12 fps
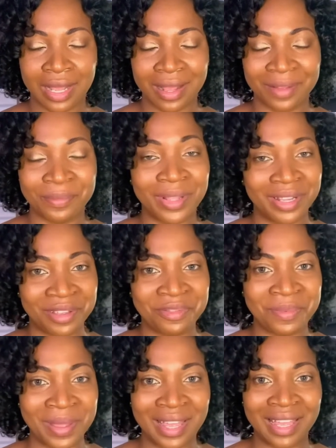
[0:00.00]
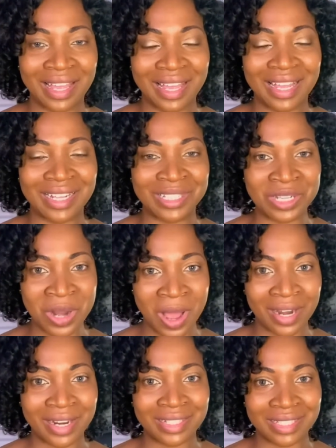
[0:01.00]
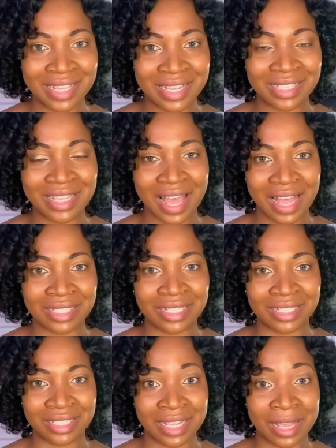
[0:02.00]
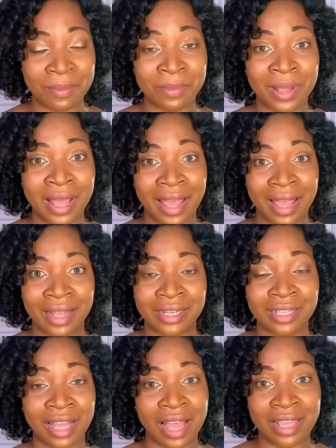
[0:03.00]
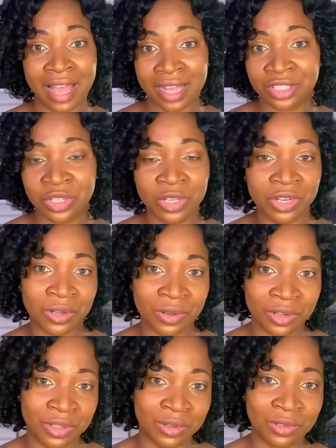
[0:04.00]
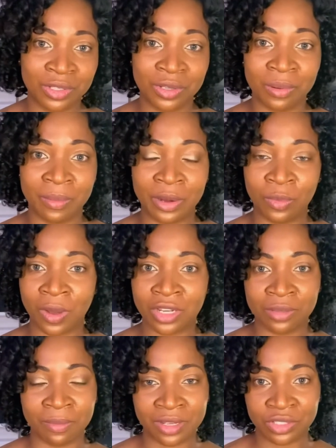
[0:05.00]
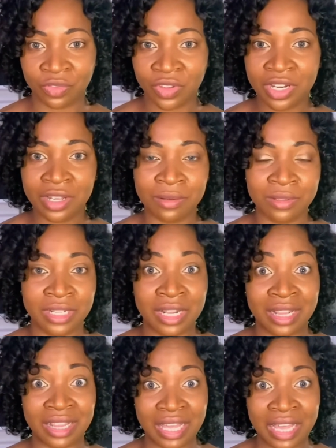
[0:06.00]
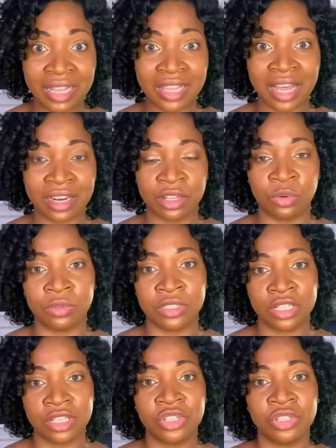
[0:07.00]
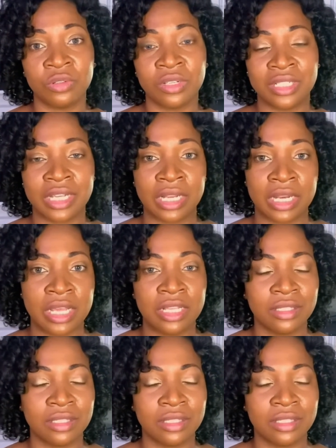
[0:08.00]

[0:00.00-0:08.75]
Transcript: Believe me, it's not as easy as it seems. And yes, you can go to YouTube and watch a bunch of videos and think that it will teach you the techniques.